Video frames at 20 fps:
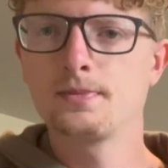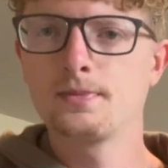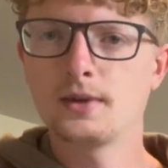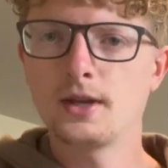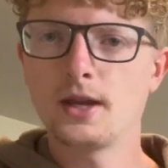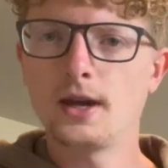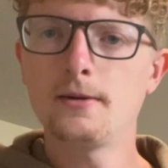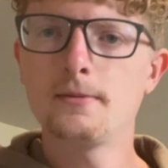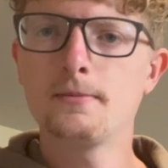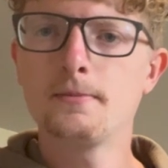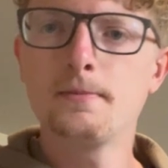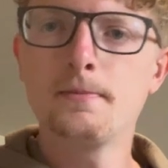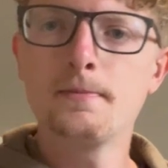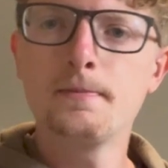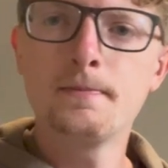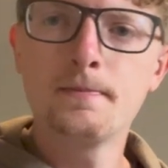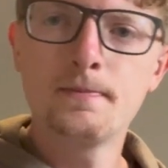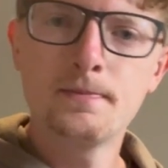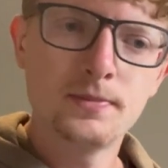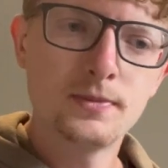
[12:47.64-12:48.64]
Okay,
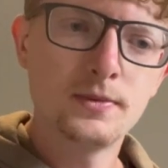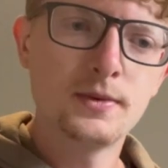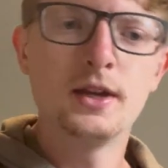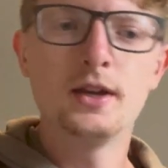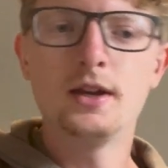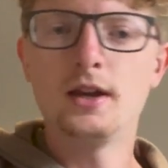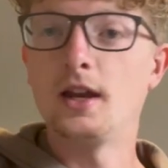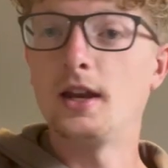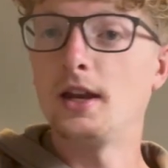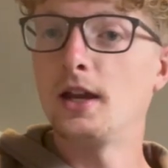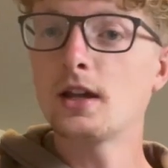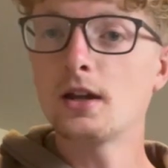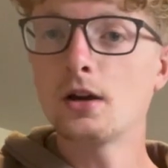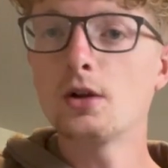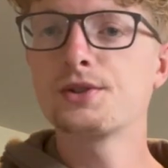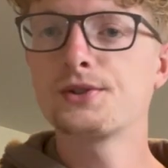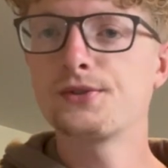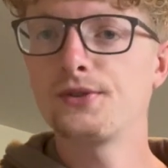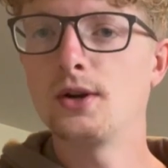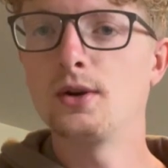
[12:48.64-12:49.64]
and it
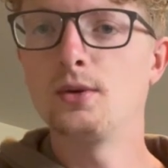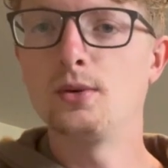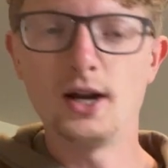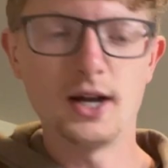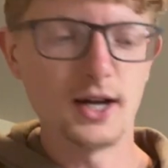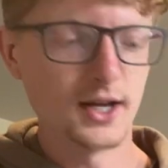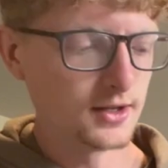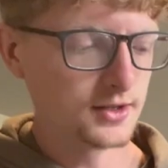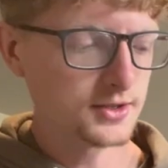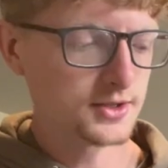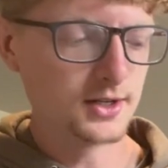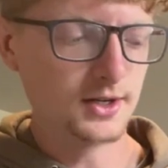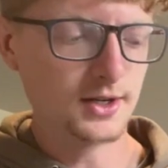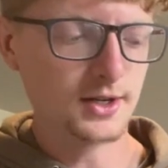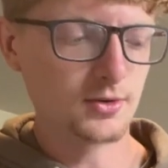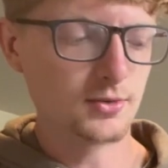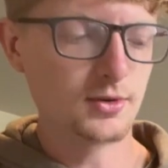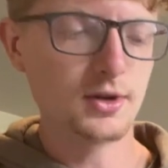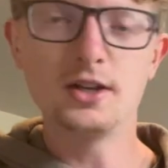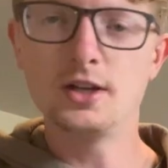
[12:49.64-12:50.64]
goes for a while, so you
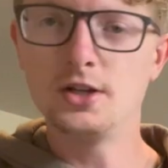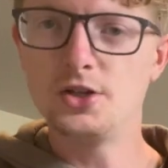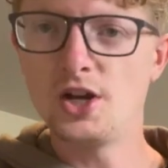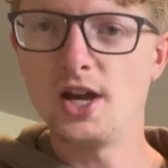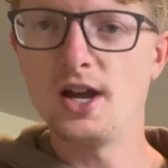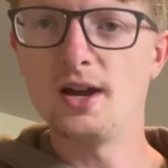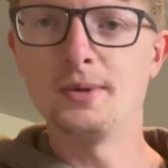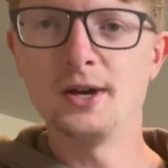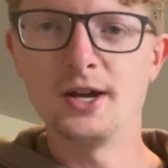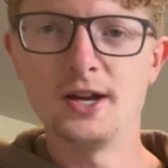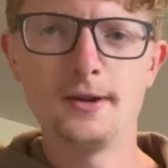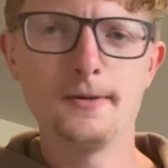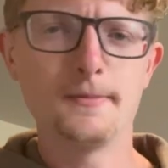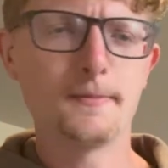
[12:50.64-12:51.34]
can really jam on it.